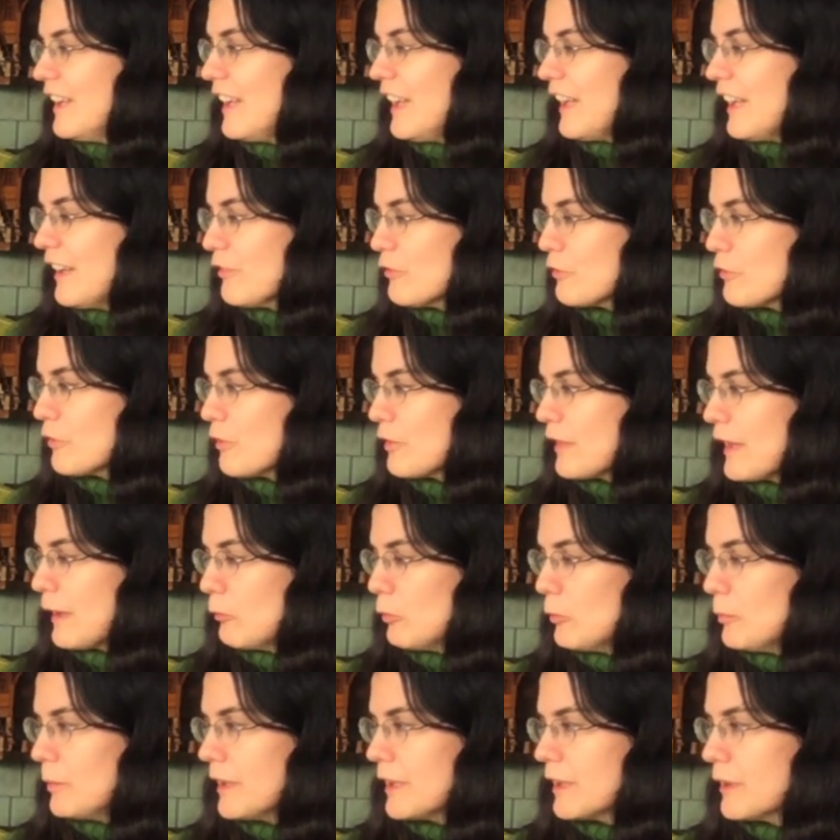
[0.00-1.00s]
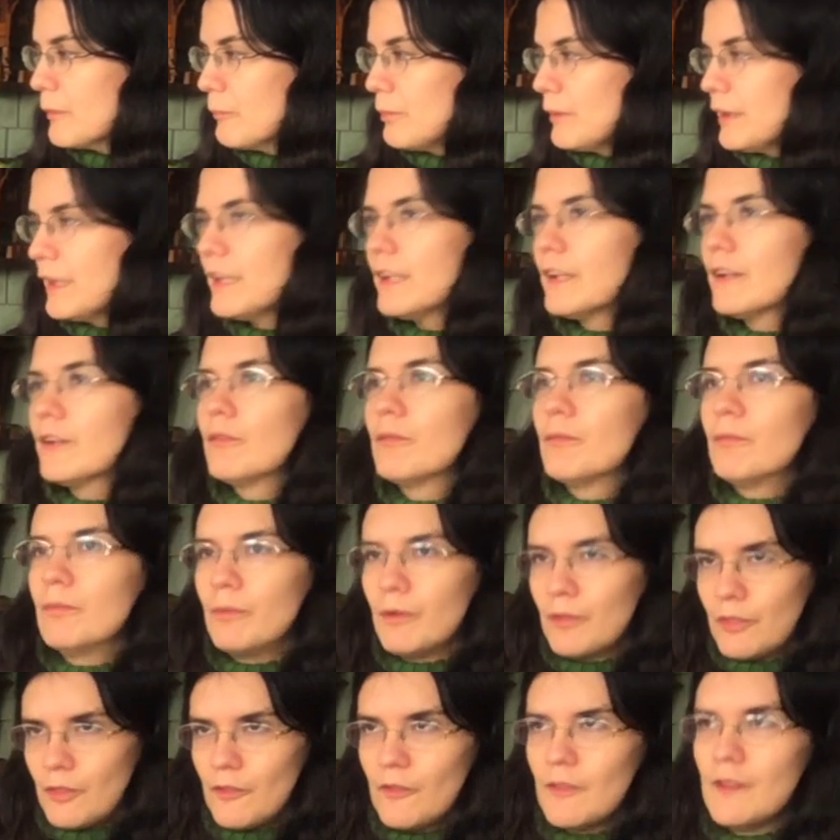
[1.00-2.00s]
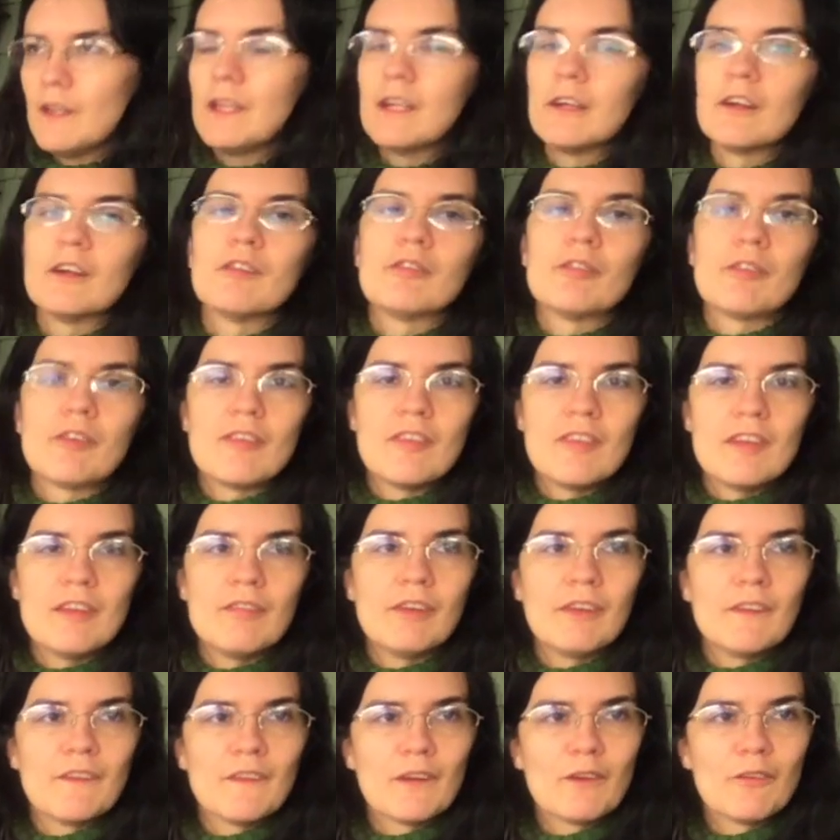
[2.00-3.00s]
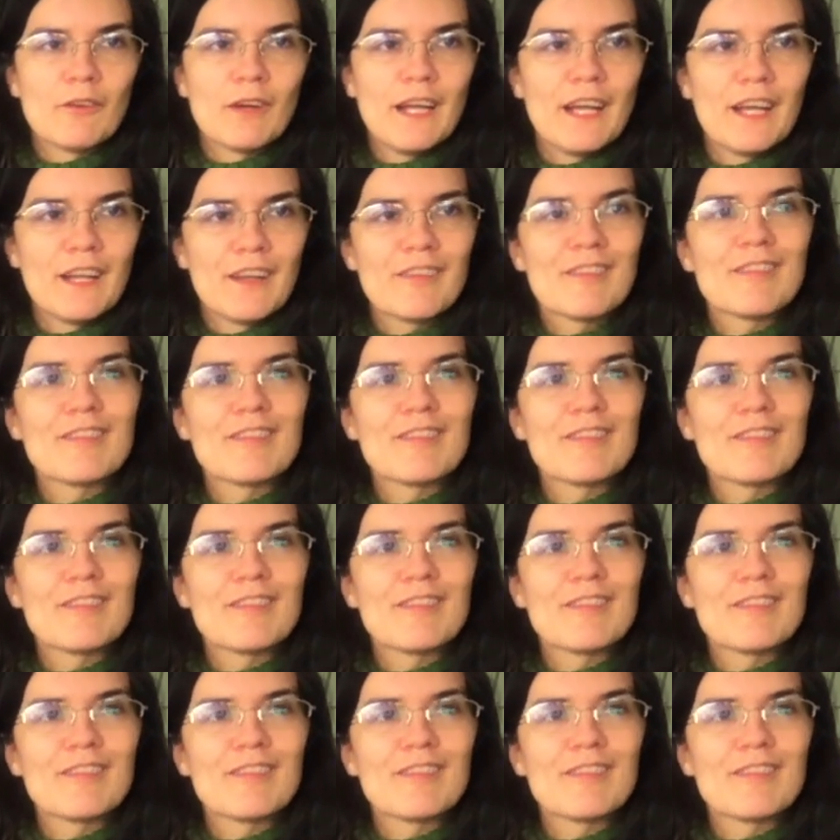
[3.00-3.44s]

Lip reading: And so that will be completed within the year of receiving the grant.